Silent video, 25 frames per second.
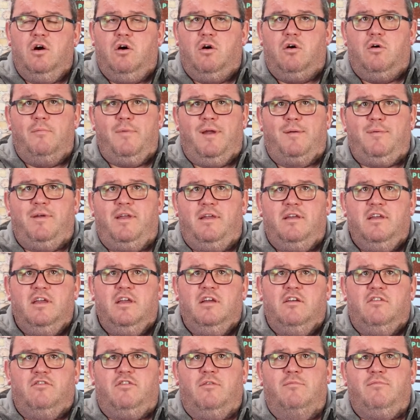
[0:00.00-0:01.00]
or maybe
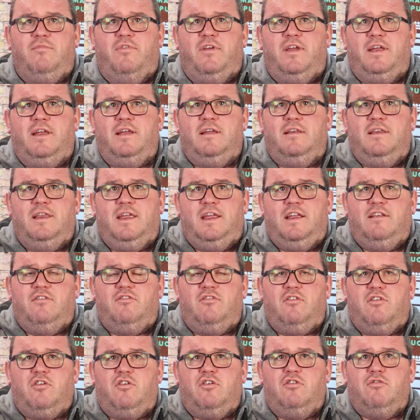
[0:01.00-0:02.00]
something
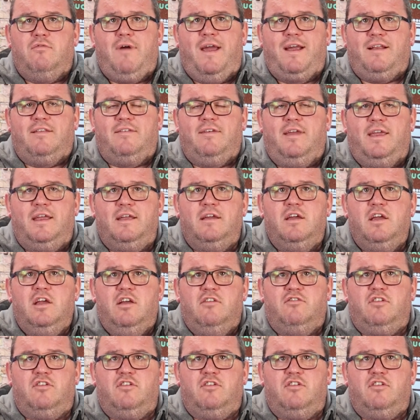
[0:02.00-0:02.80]
needs correcting.